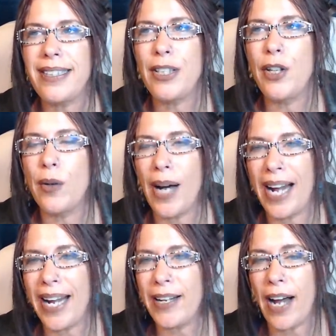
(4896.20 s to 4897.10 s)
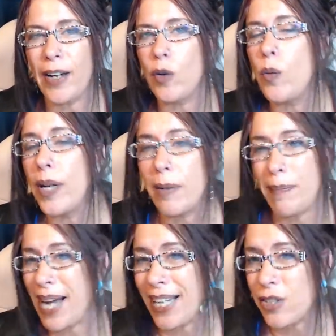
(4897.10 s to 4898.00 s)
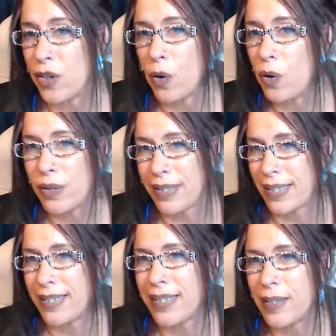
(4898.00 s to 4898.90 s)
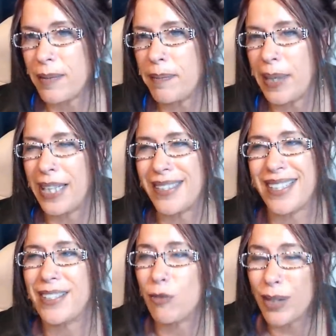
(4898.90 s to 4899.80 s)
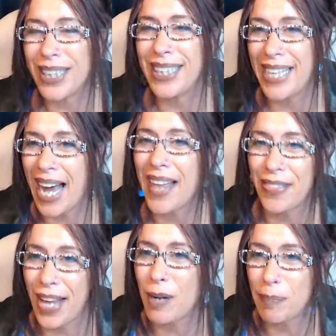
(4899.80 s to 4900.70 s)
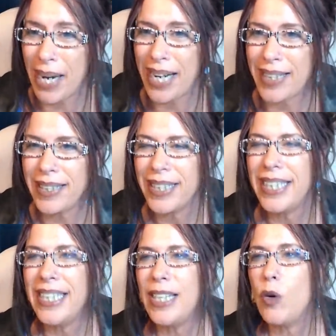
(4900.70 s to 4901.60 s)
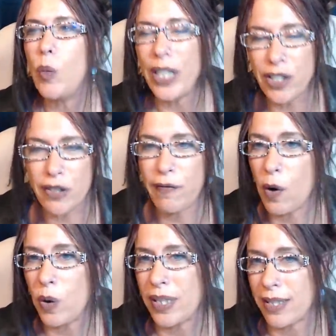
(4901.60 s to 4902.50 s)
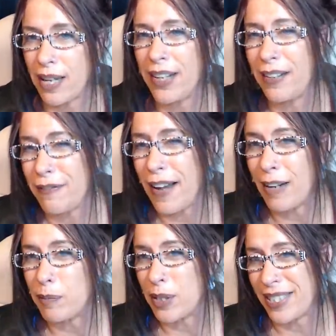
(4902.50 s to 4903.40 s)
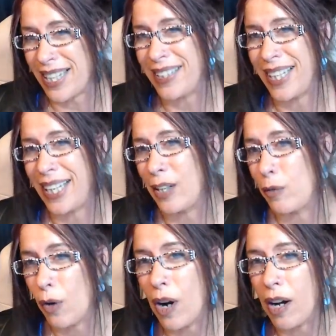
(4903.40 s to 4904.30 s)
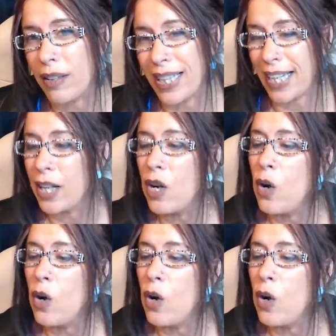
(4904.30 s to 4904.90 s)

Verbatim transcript: you know, I I don't want to bash a whole system because it's really not that bad. We just focus on that 5% that get it wrong. Like